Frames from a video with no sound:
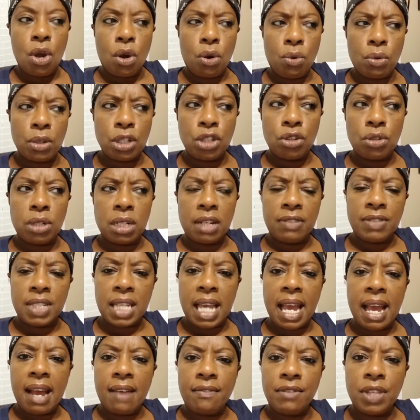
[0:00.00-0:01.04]
Who would you love to
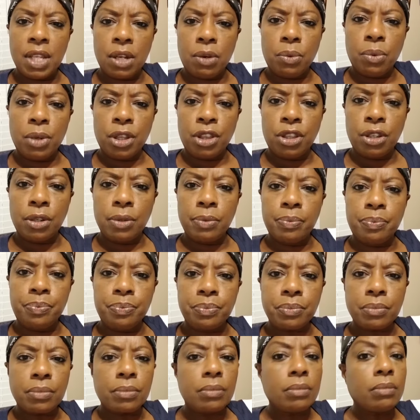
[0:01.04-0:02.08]
have there with you?
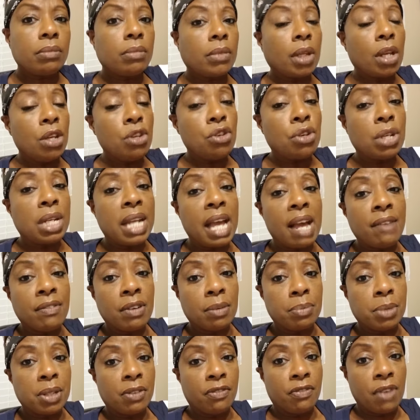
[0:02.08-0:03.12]
You can have
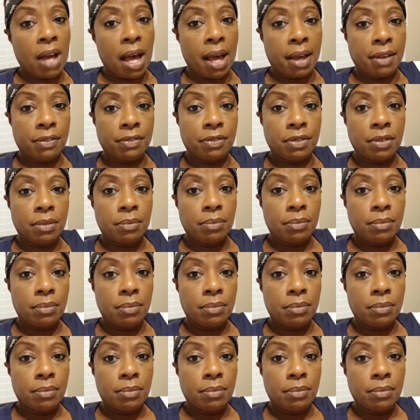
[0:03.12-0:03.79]
up to 5.